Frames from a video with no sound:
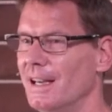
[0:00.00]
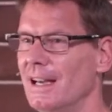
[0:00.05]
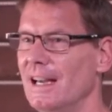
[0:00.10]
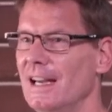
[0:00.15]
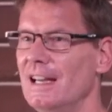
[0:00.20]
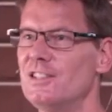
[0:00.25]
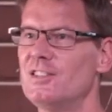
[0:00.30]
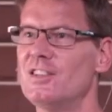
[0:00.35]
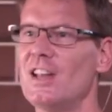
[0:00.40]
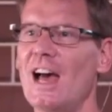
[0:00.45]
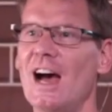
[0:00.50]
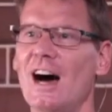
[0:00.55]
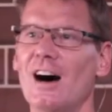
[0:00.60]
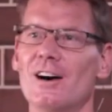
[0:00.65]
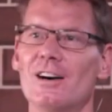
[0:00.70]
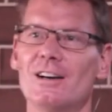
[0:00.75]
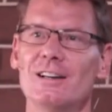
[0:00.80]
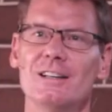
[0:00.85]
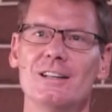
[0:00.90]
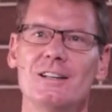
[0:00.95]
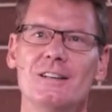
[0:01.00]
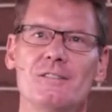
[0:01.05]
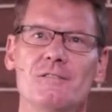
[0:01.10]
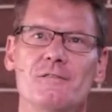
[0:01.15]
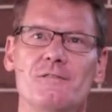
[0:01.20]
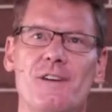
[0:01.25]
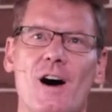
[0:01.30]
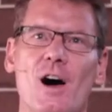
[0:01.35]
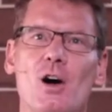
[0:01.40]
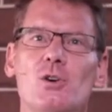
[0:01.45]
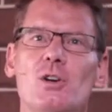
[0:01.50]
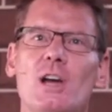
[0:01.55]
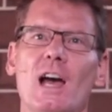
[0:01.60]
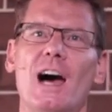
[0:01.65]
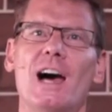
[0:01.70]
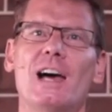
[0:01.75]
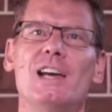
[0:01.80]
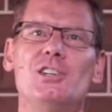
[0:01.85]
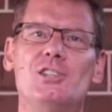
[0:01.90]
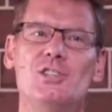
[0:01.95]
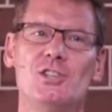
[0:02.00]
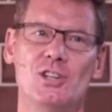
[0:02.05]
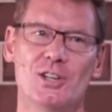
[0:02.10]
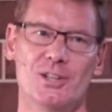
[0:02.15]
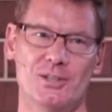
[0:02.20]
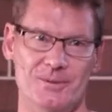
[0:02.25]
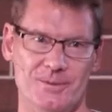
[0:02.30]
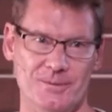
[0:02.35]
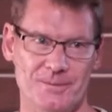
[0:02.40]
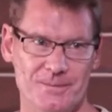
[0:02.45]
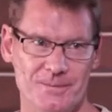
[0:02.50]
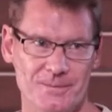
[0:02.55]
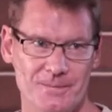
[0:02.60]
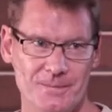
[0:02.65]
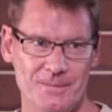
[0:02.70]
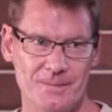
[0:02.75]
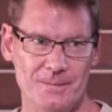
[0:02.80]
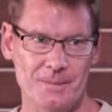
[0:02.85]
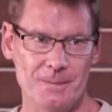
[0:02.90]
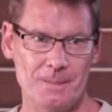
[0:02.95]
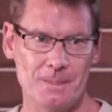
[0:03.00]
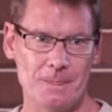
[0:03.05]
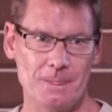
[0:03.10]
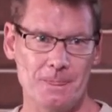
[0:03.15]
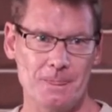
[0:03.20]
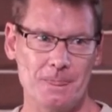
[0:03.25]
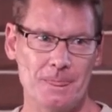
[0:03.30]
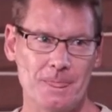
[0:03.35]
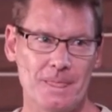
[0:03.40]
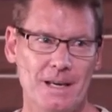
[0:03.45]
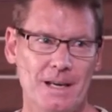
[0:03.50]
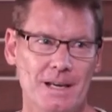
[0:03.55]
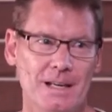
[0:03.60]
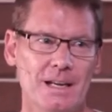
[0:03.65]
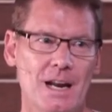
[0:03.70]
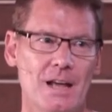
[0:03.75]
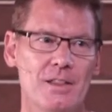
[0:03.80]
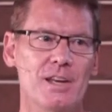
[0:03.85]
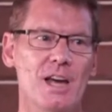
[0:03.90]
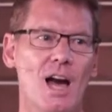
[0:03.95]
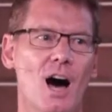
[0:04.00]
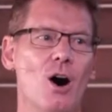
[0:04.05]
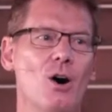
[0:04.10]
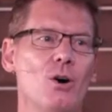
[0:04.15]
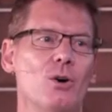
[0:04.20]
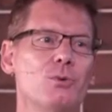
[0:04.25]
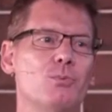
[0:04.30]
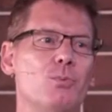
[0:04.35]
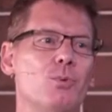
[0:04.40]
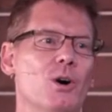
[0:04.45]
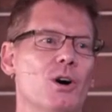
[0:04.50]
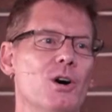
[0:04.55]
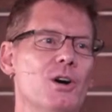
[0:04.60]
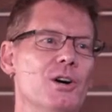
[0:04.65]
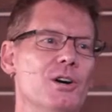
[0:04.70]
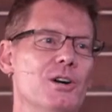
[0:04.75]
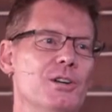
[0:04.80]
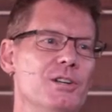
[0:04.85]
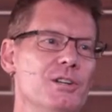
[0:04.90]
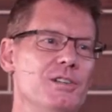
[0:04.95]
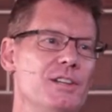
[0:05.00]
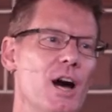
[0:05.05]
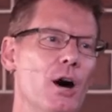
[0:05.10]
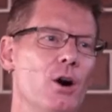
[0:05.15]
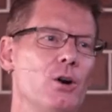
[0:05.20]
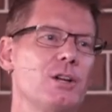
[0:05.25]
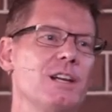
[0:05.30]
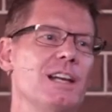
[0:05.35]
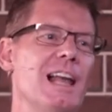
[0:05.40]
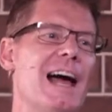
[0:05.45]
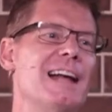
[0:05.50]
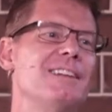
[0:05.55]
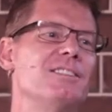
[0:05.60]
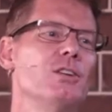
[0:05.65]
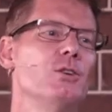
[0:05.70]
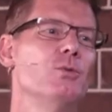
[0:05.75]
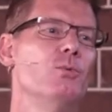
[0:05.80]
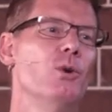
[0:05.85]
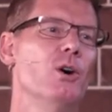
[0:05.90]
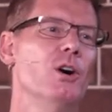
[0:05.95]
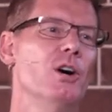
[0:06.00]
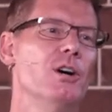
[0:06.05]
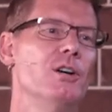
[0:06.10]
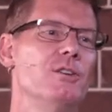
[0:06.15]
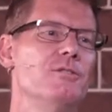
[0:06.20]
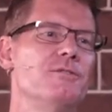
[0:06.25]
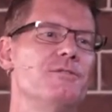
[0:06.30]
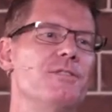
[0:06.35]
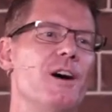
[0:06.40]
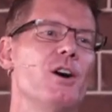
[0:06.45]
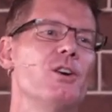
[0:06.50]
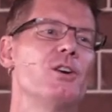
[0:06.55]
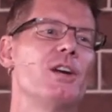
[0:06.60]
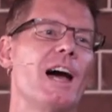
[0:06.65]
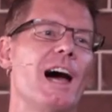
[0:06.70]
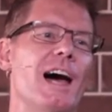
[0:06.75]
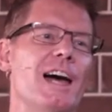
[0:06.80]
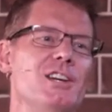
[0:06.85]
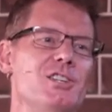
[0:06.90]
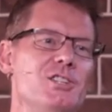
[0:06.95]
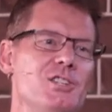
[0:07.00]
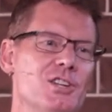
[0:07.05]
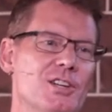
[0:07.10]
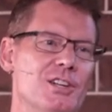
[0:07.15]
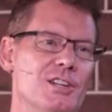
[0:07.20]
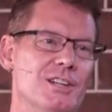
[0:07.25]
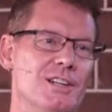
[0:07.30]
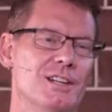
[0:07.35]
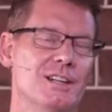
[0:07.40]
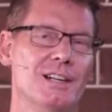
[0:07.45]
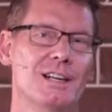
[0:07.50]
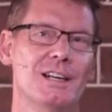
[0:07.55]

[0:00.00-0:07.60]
It's our vocation. You know, the old word, the old Latin word, vocation.